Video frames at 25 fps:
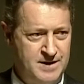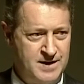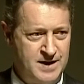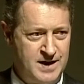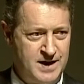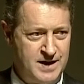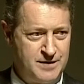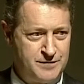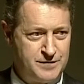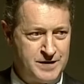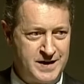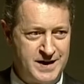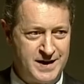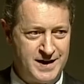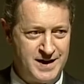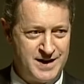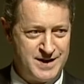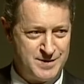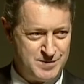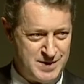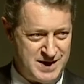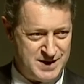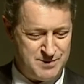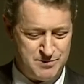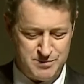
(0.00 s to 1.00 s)
And
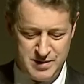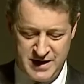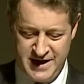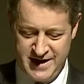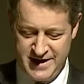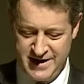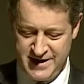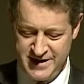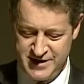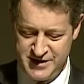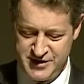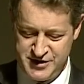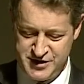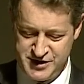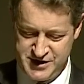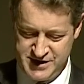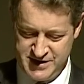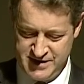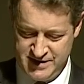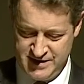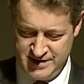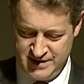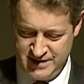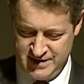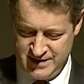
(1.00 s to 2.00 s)
finally, Ben Page,
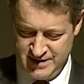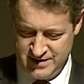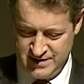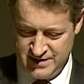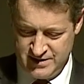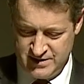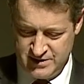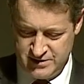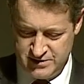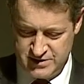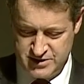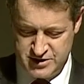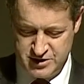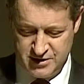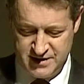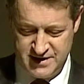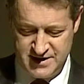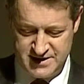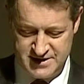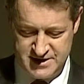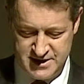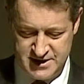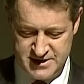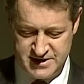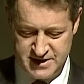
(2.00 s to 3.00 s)
who's joined
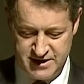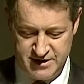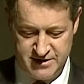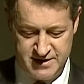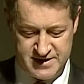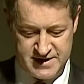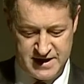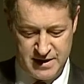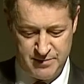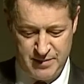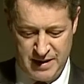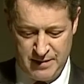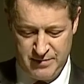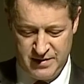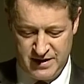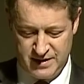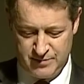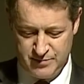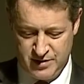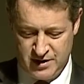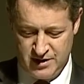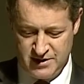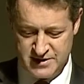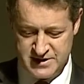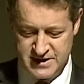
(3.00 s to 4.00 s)
us this year as our
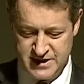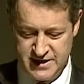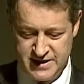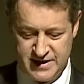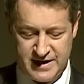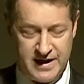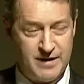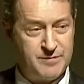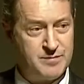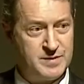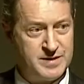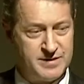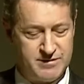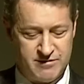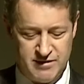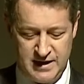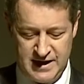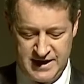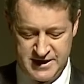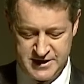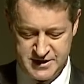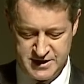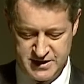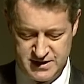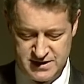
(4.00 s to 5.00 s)
Public Policy and Government
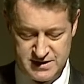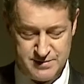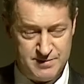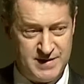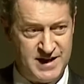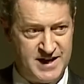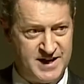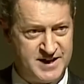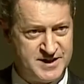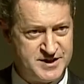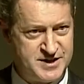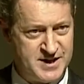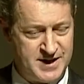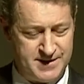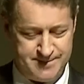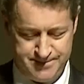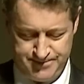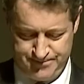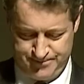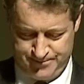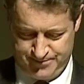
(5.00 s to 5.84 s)
Relations Manager.